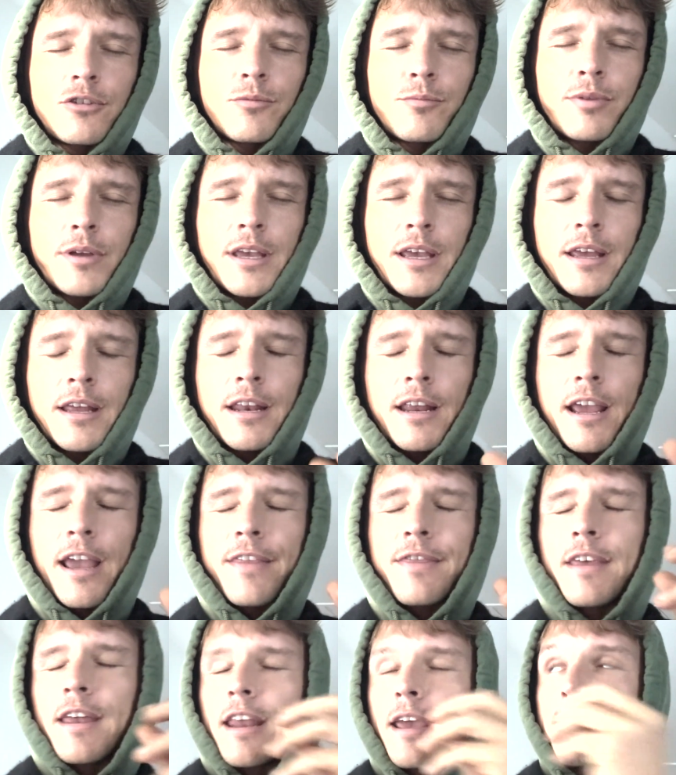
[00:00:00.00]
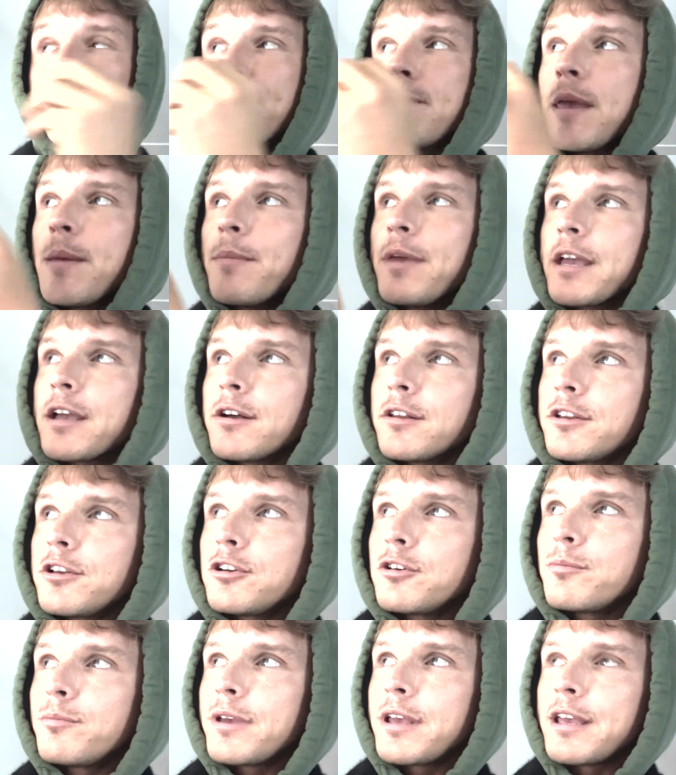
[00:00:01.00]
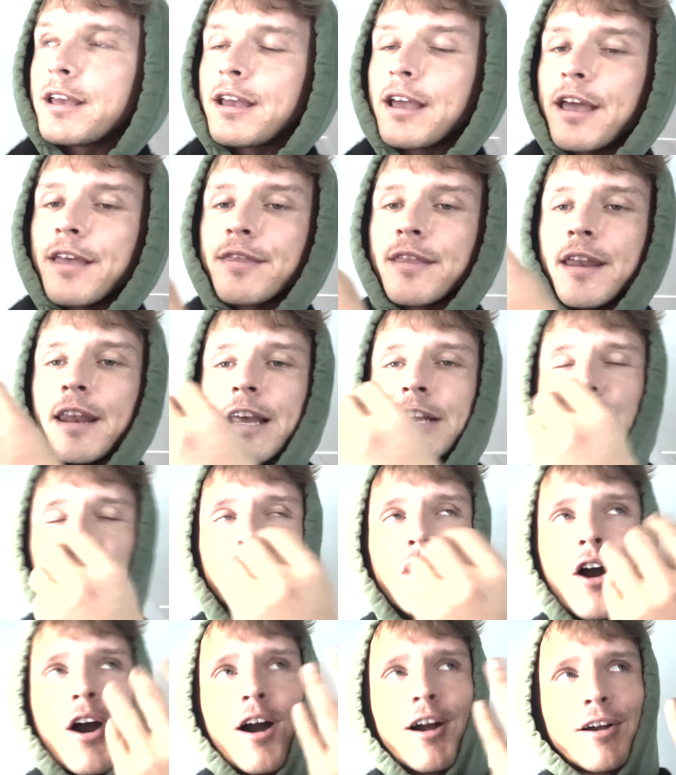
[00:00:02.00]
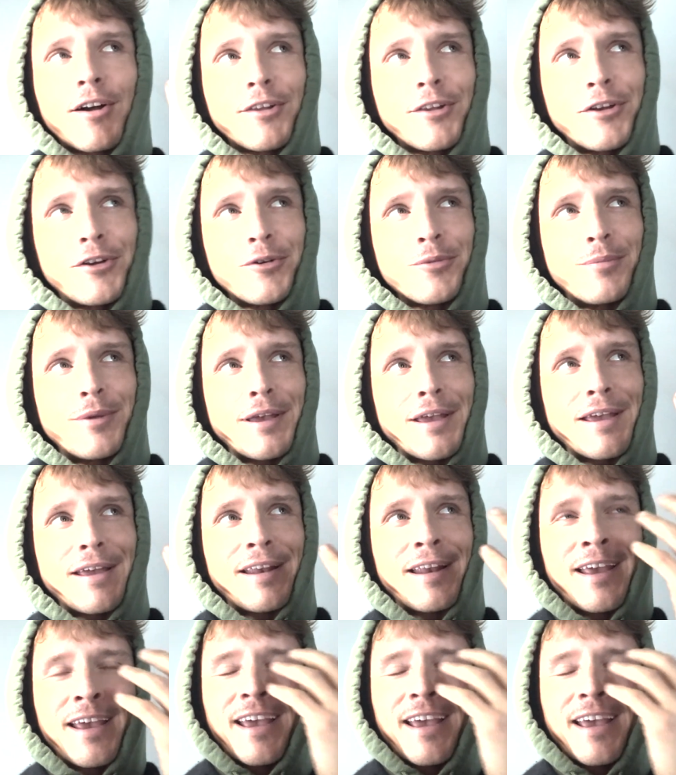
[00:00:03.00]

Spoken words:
bit, and then I mimic a little bit, and then I talk a little bit.